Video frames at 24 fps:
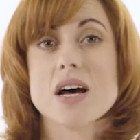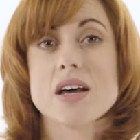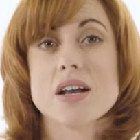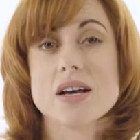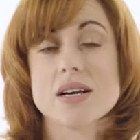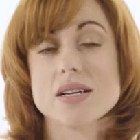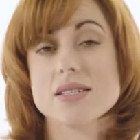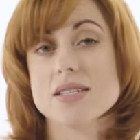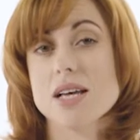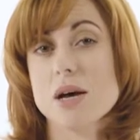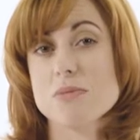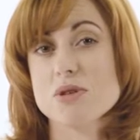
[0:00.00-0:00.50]

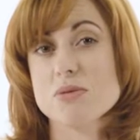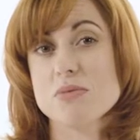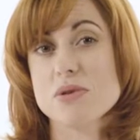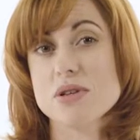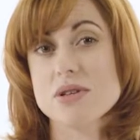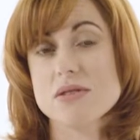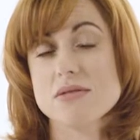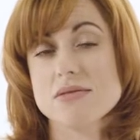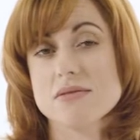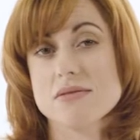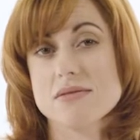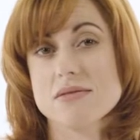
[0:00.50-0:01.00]

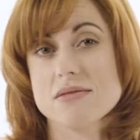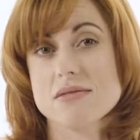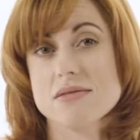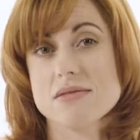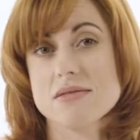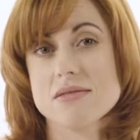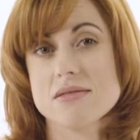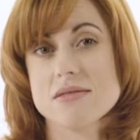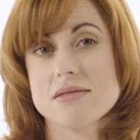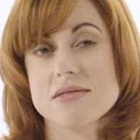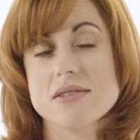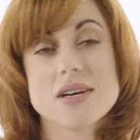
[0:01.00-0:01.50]
unacceptable,
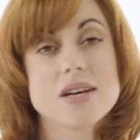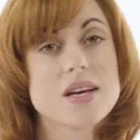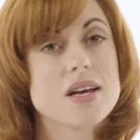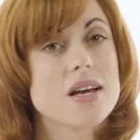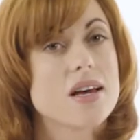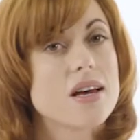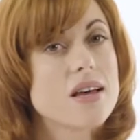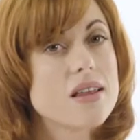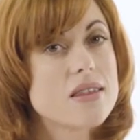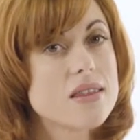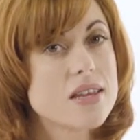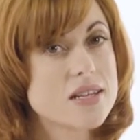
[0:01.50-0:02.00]

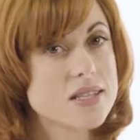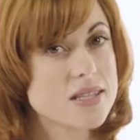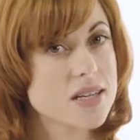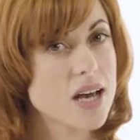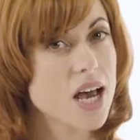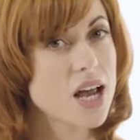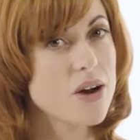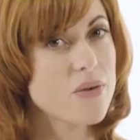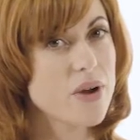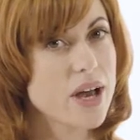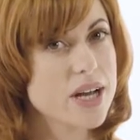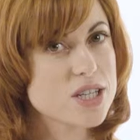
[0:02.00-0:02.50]
the
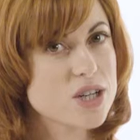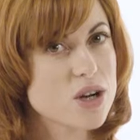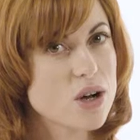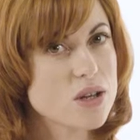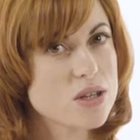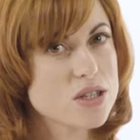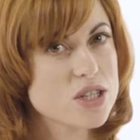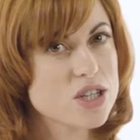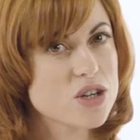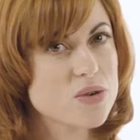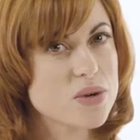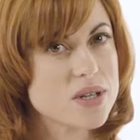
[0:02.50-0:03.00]
direct
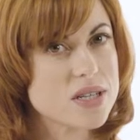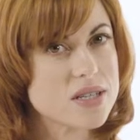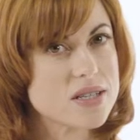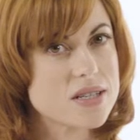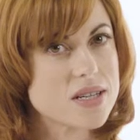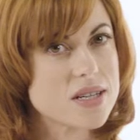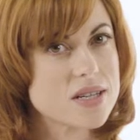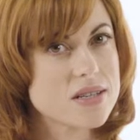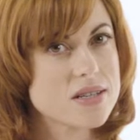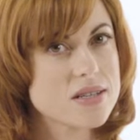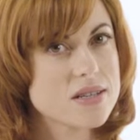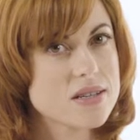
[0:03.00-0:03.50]

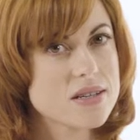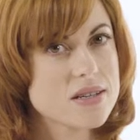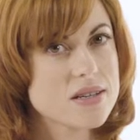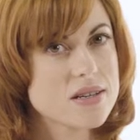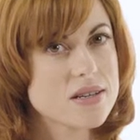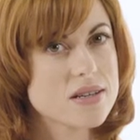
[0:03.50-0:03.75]
consequences,